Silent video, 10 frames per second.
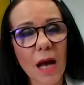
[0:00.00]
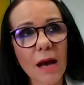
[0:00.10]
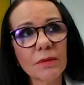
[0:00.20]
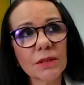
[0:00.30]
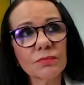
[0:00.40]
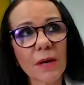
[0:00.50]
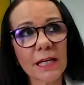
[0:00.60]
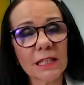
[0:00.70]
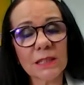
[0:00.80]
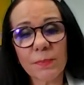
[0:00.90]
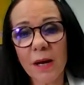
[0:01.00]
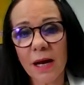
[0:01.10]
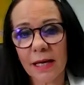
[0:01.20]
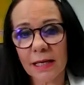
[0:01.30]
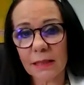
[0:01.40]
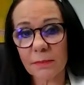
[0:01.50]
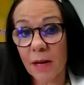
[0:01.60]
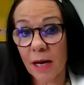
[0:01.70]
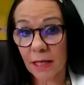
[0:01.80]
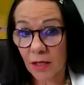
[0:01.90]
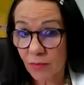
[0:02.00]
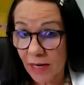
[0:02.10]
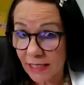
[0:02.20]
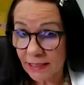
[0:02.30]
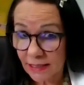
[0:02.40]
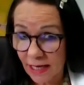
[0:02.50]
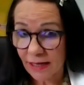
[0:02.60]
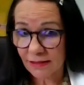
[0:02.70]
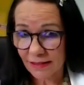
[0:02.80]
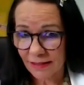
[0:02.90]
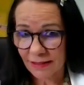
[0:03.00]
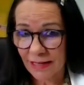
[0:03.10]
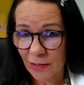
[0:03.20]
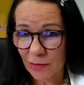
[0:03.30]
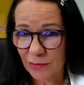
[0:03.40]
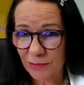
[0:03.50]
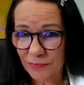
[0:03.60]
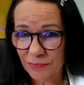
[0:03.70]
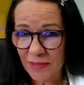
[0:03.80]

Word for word: I was raised by my great aunt and uncle.